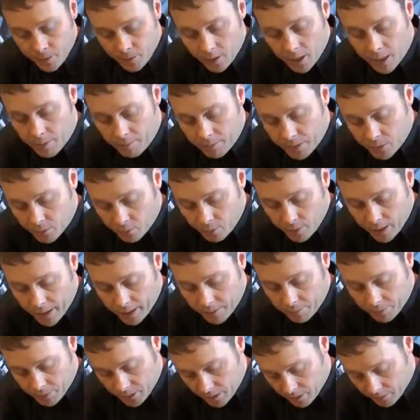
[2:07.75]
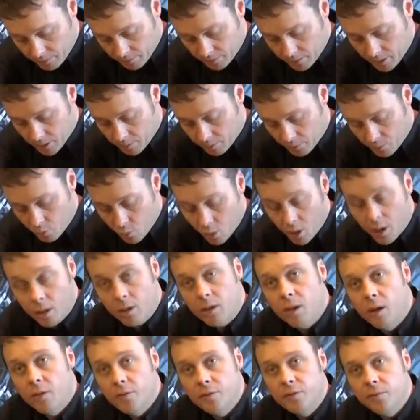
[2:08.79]
That middle leg can become quite
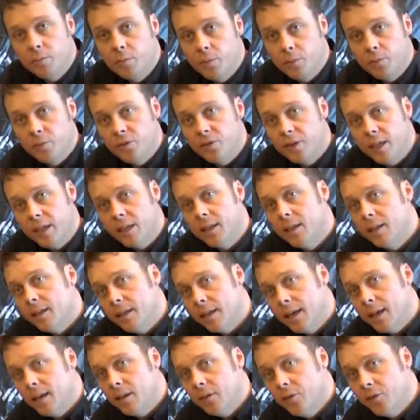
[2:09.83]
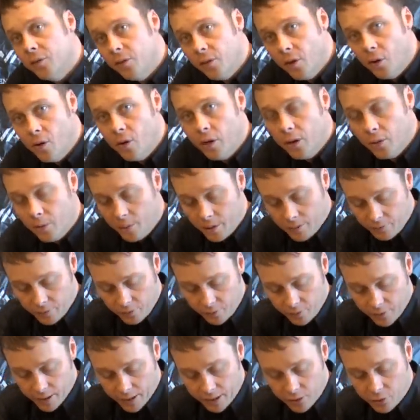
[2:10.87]
uncomfortable sticking in the angler's thigh or whatever
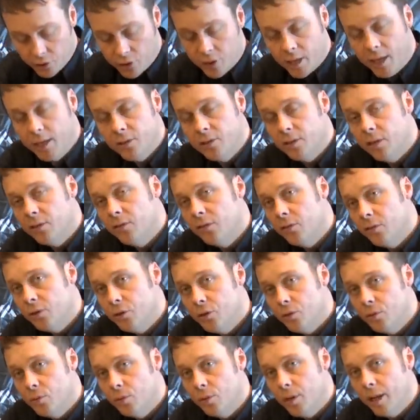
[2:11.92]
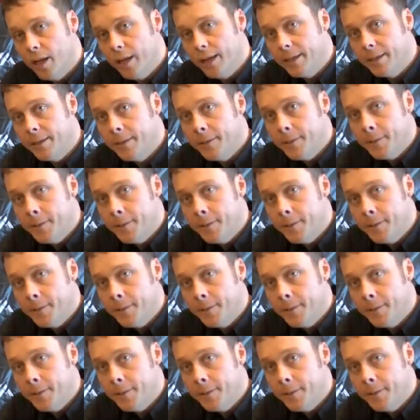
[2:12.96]
so they can change that to the short leg.